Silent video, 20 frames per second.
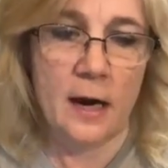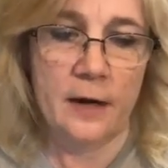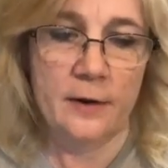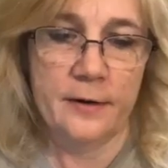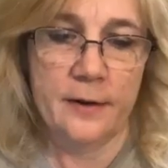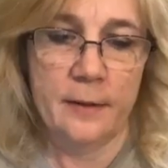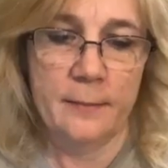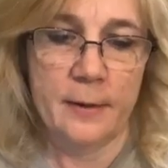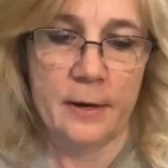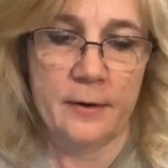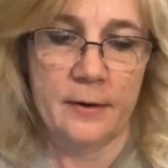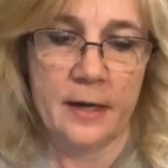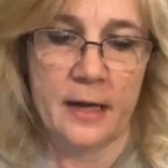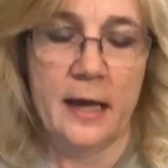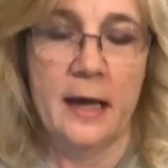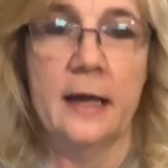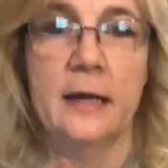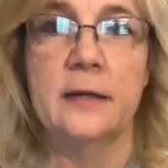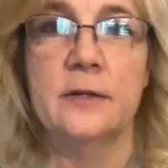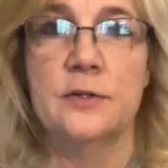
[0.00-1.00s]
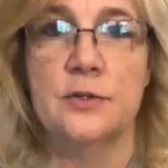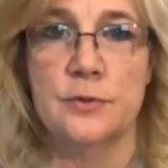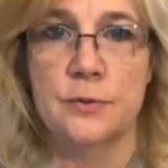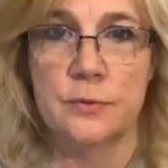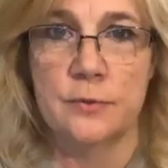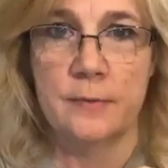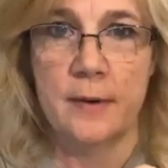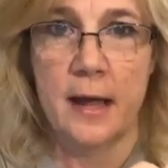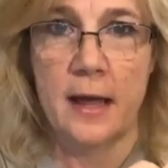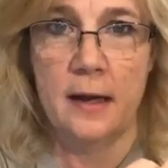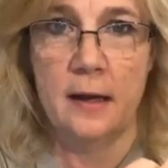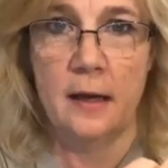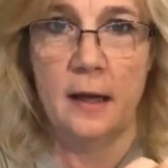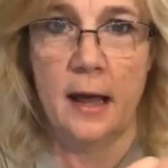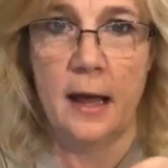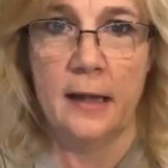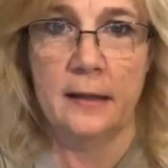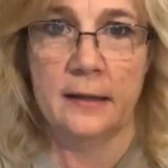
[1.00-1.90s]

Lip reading: Art Americana True Red.